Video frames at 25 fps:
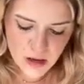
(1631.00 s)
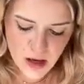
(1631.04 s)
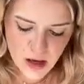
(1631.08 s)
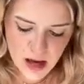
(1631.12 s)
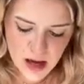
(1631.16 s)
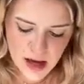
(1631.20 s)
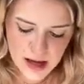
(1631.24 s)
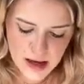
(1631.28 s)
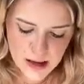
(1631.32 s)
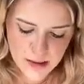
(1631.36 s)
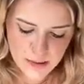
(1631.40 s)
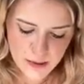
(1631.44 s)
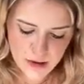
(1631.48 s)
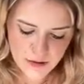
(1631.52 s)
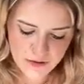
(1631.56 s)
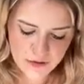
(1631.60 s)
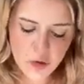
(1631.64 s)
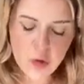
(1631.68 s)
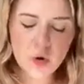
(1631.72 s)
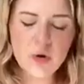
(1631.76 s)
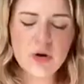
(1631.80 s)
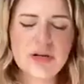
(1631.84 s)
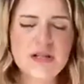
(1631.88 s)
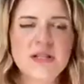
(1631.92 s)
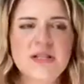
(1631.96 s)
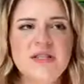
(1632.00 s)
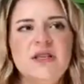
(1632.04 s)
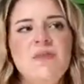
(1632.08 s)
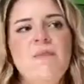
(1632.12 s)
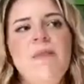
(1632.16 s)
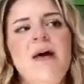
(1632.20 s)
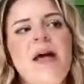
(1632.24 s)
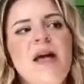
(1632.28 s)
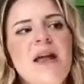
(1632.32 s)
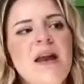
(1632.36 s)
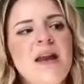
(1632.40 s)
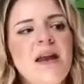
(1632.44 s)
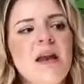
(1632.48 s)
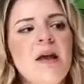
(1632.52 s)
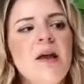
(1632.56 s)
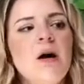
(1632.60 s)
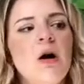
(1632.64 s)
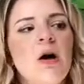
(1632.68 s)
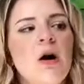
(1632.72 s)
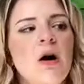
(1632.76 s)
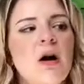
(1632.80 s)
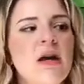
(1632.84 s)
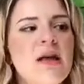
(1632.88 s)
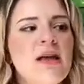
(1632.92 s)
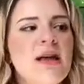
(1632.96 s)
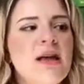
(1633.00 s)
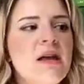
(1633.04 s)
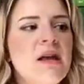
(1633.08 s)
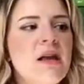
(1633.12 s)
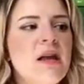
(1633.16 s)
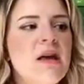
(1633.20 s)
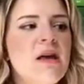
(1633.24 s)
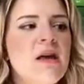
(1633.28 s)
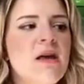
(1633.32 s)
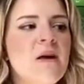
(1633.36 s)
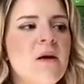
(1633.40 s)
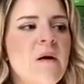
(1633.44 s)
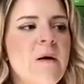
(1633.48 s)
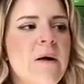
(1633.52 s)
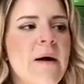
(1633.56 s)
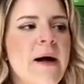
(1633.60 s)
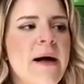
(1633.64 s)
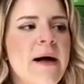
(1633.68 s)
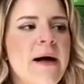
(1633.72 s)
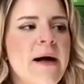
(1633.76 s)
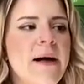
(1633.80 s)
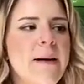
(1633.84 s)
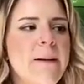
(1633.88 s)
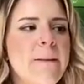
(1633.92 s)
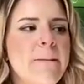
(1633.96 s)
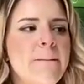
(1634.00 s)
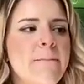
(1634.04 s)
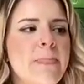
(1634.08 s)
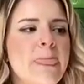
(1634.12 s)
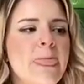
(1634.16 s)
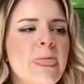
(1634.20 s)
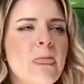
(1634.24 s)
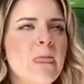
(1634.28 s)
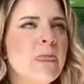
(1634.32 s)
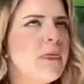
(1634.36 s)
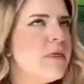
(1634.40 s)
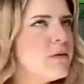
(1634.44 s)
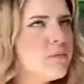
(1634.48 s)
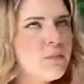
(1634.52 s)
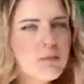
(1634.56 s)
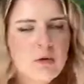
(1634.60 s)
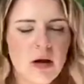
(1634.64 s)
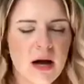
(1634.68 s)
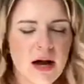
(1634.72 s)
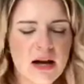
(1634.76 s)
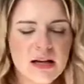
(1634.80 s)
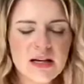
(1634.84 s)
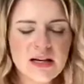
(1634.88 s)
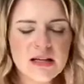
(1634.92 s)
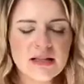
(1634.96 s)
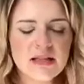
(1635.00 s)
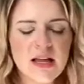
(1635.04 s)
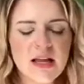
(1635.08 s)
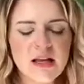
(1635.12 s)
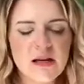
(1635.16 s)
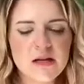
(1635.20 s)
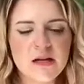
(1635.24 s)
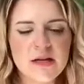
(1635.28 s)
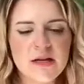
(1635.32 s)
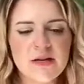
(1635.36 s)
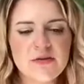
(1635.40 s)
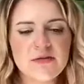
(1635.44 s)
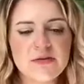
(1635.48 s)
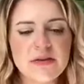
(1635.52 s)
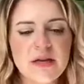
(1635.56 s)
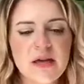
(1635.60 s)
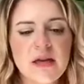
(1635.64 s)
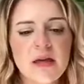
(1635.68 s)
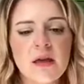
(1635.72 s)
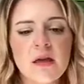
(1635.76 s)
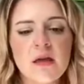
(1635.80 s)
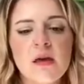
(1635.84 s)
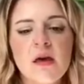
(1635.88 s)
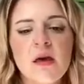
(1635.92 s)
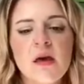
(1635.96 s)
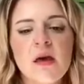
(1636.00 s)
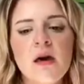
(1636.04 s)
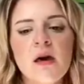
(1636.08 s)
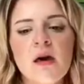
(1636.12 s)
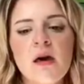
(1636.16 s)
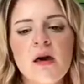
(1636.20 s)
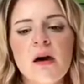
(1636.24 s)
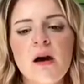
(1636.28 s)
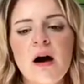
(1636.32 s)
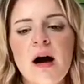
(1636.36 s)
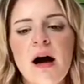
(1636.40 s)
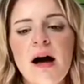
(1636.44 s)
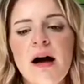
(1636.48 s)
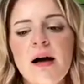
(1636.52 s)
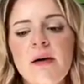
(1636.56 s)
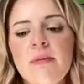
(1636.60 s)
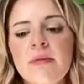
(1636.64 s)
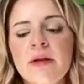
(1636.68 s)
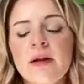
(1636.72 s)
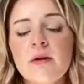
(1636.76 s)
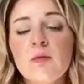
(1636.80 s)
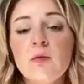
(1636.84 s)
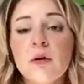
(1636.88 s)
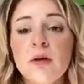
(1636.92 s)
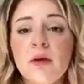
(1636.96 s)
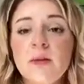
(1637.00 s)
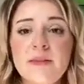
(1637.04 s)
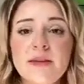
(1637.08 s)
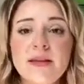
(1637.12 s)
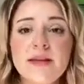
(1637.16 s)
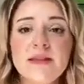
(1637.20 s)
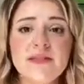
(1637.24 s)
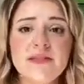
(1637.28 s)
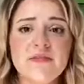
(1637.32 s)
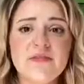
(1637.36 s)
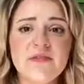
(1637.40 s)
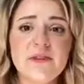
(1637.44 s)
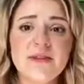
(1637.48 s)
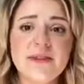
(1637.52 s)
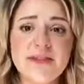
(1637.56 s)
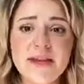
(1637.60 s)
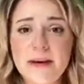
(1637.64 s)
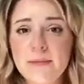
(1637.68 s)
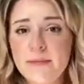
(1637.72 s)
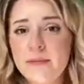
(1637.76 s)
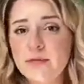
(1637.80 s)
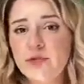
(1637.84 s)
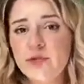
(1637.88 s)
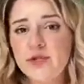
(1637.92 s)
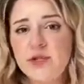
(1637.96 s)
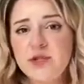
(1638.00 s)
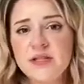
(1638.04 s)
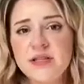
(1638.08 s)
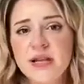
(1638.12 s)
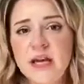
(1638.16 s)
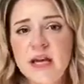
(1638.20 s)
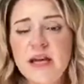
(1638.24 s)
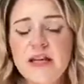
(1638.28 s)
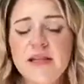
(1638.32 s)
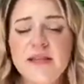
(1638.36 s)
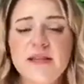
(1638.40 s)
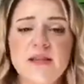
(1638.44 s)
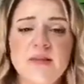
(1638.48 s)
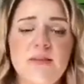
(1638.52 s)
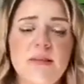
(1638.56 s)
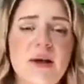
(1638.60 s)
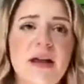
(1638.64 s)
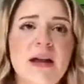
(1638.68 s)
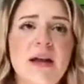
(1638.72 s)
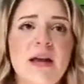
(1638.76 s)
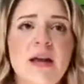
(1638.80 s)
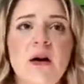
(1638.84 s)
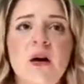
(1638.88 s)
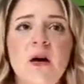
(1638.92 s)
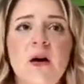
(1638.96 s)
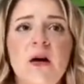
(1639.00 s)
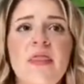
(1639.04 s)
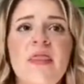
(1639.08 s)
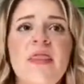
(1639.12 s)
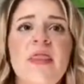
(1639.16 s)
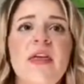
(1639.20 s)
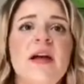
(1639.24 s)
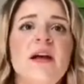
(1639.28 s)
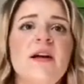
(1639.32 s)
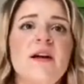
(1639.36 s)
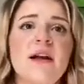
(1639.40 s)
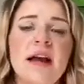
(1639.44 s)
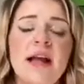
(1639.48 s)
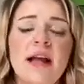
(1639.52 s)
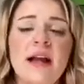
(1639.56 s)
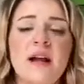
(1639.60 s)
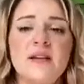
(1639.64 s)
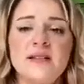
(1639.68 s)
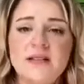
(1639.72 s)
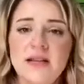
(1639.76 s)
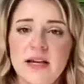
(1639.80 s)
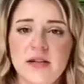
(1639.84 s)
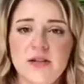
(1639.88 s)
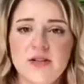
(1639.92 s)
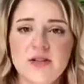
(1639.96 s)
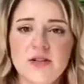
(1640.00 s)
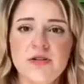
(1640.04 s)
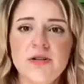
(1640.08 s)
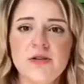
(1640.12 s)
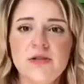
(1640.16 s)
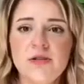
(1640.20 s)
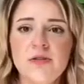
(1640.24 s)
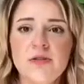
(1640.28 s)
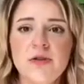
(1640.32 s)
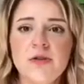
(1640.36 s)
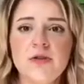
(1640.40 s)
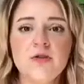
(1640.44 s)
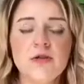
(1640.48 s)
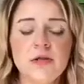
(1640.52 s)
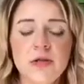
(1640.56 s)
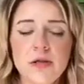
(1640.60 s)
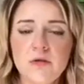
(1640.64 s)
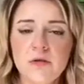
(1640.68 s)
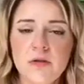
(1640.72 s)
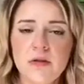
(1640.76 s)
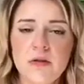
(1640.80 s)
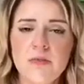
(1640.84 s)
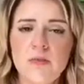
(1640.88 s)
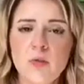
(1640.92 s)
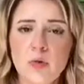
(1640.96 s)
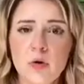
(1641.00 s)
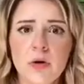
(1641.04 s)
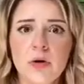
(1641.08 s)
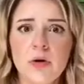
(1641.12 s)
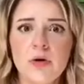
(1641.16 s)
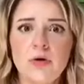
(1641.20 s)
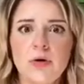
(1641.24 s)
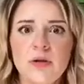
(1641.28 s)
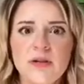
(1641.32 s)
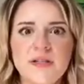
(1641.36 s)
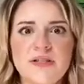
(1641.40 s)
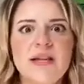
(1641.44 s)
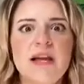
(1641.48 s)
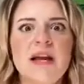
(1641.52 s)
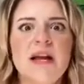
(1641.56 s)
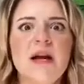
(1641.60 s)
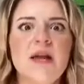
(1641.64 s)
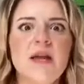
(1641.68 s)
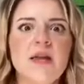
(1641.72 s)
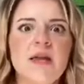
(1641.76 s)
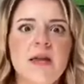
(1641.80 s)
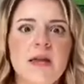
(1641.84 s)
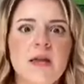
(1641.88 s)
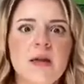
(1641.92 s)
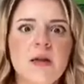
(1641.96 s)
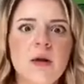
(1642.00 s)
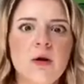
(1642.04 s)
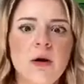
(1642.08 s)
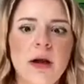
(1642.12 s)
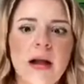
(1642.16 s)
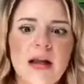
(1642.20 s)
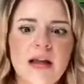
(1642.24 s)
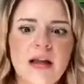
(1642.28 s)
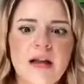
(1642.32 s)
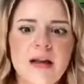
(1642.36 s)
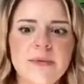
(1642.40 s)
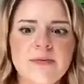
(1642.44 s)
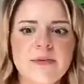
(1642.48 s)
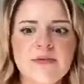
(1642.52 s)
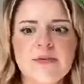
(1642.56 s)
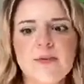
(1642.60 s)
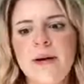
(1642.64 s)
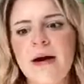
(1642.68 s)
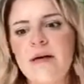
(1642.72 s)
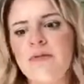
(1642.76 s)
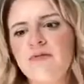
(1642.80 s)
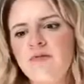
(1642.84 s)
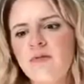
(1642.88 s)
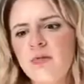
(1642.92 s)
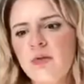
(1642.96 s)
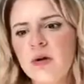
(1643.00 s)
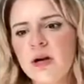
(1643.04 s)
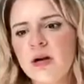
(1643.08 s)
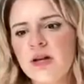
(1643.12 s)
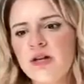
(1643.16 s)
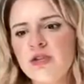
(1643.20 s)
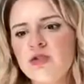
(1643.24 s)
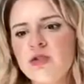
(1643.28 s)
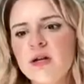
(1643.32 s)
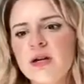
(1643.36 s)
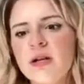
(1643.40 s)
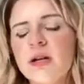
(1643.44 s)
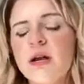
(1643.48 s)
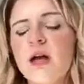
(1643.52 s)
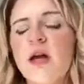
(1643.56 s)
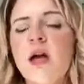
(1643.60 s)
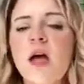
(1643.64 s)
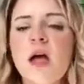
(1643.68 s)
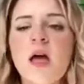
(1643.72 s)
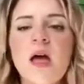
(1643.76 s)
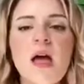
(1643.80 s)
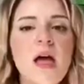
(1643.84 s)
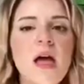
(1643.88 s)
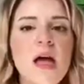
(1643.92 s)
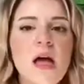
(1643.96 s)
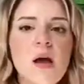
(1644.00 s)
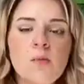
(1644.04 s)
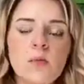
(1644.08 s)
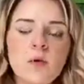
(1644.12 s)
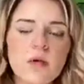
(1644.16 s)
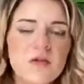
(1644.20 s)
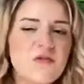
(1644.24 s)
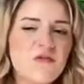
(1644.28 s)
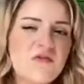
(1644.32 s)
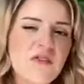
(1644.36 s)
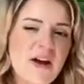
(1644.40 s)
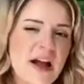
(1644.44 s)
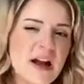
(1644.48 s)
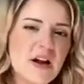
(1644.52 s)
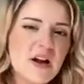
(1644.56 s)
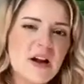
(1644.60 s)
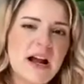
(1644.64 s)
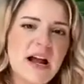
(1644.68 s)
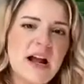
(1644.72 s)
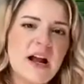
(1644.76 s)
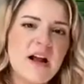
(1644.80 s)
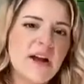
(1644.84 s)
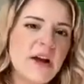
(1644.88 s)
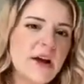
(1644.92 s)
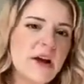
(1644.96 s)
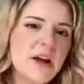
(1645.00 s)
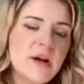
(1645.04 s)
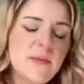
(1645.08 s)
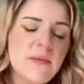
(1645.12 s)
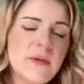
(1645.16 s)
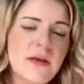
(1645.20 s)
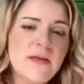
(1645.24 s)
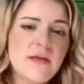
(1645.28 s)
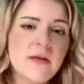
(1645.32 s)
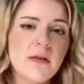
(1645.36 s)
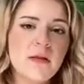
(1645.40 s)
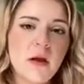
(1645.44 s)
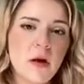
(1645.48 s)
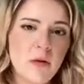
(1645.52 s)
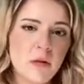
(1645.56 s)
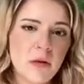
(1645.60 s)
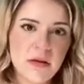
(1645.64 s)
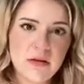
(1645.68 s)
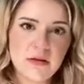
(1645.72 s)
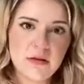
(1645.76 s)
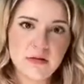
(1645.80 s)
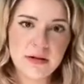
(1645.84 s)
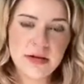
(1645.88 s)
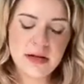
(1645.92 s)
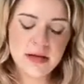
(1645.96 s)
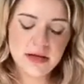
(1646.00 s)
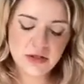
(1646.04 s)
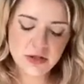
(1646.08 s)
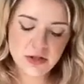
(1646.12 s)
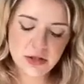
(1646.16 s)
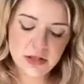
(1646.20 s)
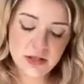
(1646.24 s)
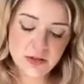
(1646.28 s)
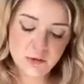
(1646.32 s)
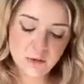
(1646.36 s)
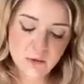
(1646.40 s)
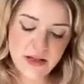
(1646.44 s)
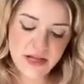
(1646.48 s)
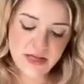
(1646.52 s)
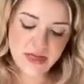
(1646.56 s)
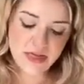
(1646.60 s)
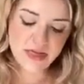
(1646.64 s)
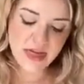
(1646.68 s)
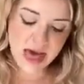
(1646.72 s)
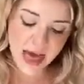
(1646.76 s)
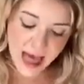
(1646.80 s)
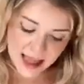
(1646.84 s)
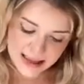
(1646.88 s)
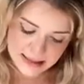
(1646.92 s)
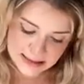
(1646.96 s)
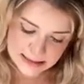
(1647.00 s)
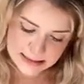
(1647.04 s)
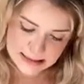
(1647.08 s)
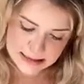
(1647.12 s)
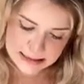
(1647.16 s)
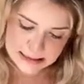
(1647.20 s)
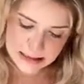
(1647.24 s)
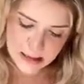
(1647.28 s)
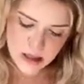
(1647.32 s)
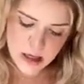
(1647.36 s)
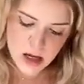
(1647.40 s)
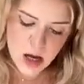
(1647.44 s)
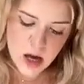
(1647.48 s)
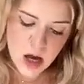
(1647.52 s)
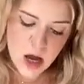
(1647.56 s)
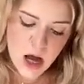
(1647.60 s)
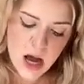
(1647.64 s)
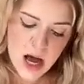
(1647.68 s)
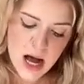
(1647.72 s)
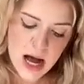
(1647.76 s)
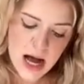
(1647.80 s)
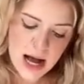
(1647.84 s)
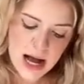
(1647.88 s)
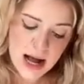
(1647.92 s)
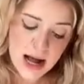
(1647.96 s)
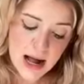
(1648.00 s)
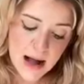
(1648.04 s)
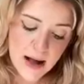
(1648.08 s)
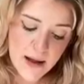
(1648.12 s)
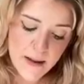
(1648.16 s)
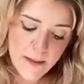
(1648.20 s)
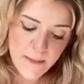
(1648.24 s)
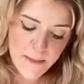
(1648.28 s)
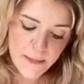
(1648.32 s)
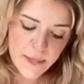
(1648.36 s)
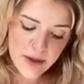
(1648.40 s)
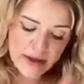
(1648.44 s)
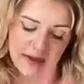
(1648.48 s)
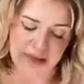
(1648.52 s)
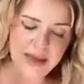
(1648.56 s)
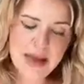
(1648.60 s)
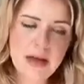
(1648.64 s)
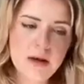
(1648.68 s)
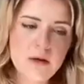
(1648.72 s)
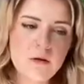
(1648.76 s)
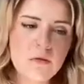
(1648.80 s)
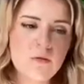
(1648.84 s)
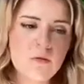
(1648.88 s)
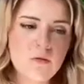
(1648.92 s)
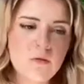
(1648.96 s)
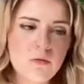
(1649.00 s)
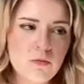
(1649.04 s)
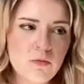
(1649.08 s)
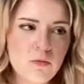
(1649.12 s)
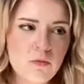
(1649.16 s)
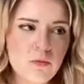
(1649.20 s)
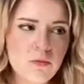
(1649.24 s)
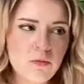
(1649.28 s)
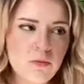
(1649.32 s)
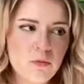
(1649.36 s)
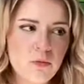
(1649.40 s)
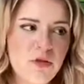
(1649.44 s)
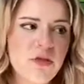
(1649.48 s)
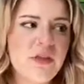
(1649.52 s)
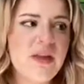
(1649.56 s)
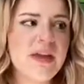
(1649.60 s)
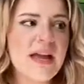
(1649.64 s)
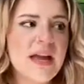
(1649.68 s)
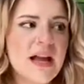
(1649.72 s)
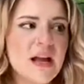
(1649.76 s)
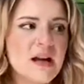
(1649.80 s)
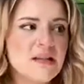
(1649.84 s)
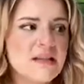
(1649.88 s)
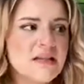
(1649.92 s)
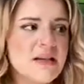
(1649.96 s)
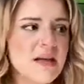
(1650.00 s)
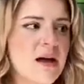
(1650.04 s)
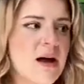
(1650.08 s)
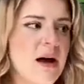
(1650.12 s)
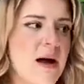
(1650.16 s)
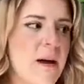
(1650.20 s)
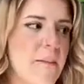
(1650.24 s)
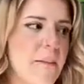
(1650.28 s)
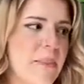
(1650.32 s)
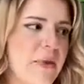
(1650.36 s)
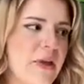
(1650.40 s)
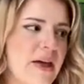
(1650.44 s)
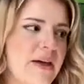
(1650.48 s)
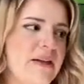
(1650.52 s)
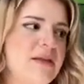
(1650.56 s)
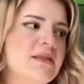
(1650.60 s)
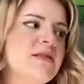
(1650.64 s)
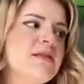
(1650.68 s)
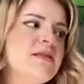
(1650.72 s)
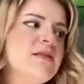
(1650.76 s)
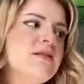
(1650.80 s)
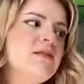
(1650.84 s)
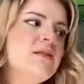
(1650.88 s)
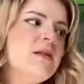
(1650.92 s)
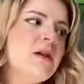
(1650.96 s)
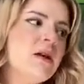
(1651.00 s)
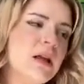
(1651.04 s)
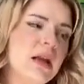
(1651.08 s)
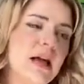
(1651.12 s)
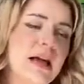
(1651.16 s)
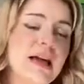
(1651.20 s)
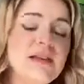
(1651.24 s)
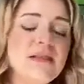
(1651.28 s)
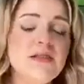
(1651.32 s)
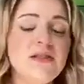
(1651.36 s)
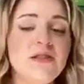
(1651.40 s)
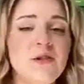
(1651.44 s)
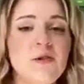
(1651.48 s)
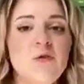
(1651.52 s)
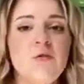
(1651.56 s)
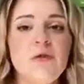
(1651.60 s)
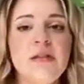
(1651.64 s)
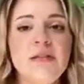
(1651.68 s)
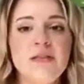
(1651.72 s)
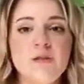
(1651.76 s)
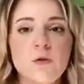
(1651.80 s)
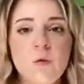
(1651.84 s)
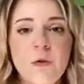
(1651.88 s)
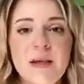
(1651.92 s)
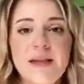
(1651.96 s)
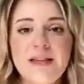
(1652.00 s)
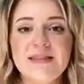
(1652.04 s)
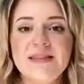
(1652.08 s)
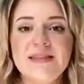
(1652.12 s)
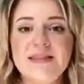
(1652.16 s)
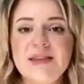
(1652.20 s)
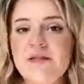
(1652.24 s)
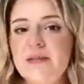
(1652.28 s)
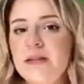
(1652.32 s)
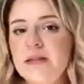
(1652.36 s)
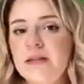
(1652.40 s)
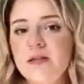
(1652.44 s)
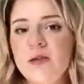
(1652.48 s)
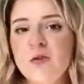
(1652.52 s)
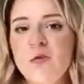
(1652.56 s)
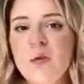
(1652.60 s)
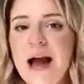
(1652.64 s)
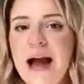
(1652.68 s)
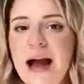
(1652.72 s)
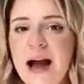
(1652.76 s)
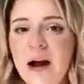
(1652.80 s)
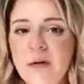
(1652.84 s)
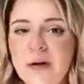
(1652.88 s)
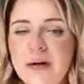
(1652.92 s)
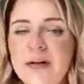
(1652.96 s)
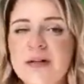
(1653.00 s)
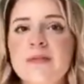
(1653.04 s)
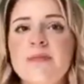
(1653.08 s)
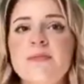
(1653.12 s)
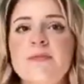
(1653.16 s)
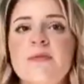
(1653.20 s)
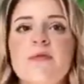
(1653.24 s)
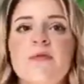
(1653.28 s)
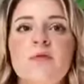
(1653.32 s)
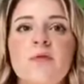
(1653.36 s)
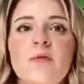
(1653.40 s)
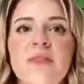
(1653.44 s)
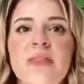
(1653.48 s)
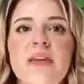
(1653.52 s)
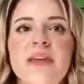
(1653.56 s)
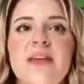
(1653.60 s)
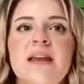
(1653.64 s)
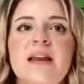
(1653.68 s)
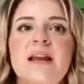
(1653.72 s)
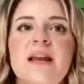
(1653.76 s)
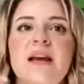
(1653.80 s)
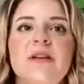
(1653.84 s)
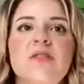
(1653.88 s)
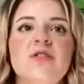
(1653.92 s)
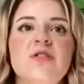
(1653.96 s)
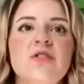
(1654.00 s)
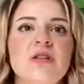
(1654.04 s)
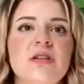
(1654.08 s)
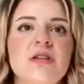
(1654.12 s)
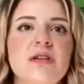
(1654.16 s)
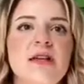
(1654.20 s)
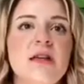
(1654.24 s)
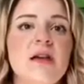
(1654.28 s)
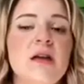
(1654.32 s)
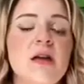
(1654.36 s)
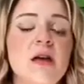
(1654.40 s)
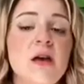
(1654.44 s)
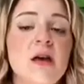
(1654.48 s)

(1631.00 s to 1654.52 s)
Of course, depending on the product that you're using, there will be different temperature settings depending on their hair texture. So usually with the more coarse hair, you can crank it up to about 400, and with finer hair, you're going to be in the lower 300s with that. Again, with the keratin complex, the clients do need to wait 72 hours before they can actually